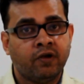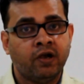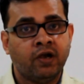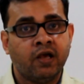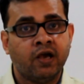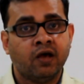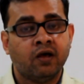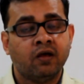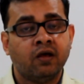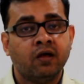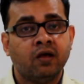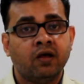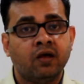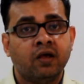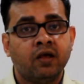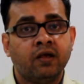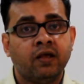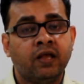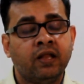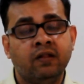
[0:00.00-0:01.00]
of India
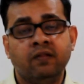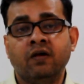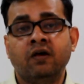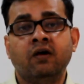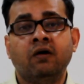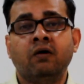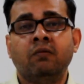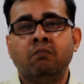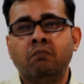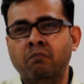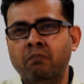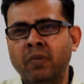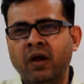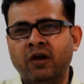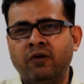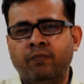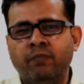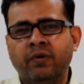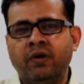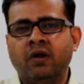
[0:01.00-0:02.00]
in the
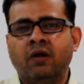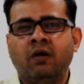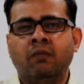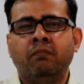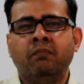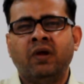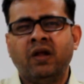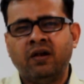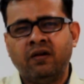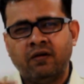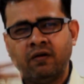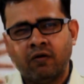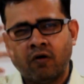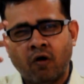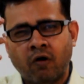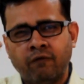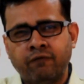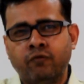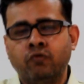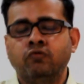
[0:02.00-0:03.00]
mid
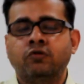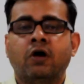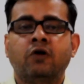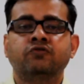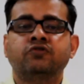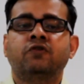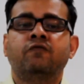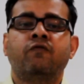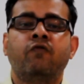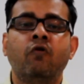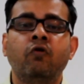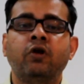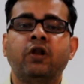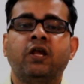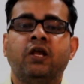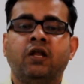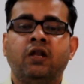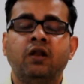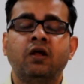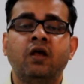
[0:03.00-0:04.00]
of
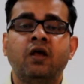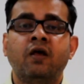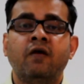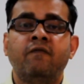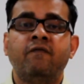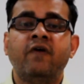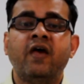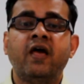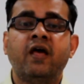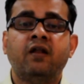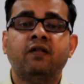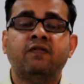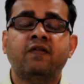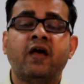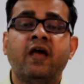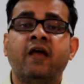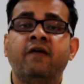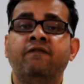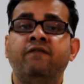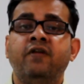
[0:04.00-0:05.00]
2014,
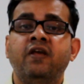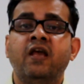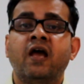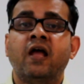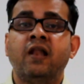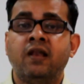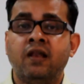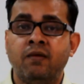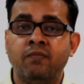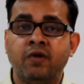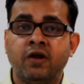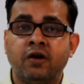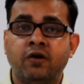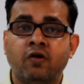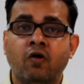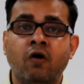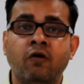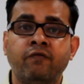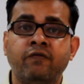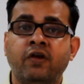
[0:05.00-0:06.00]
where the FDI
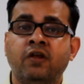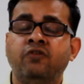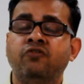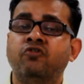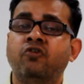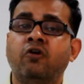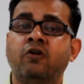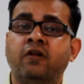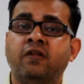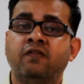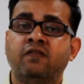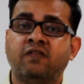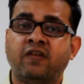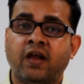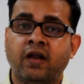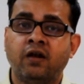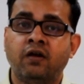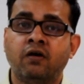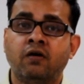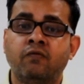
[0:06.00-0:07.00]
limit of
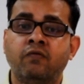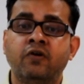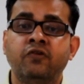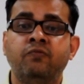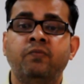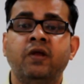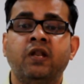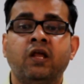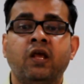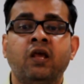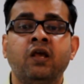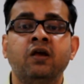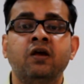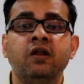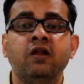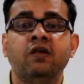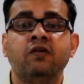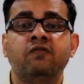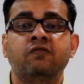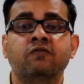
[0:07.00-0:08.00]
insurance sector was being
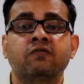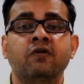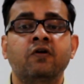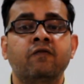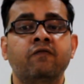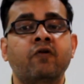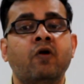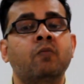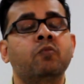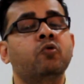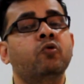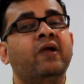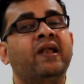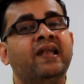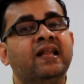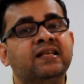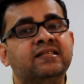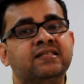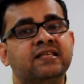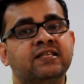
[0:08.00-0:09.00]
increased from
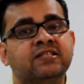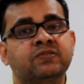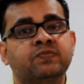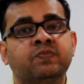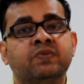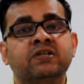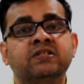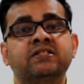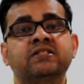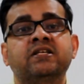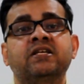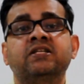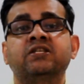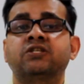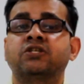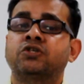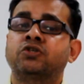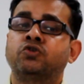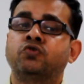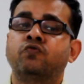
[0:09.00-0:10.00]

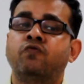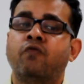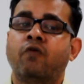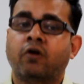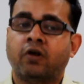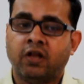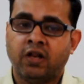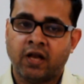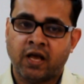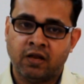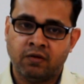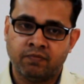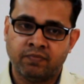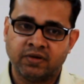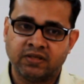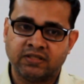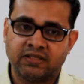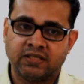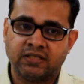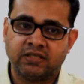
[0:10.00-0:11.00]
26% to
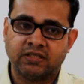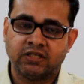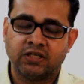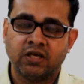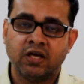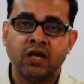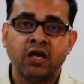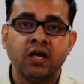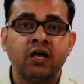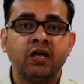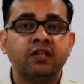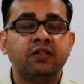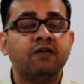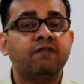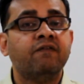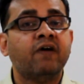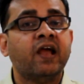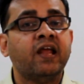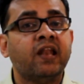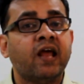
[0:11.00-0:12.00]
49%.
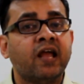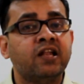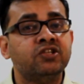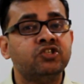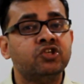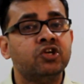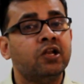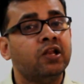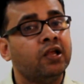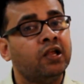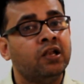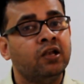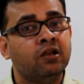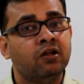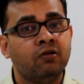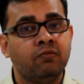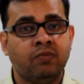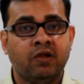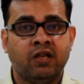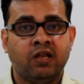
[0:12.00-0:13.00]
The financial
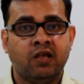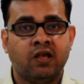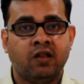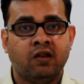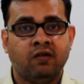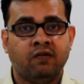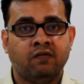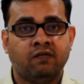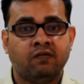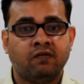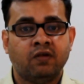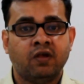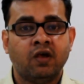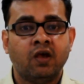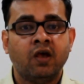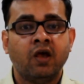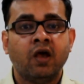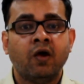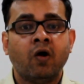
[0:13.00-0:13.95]
intermediaries,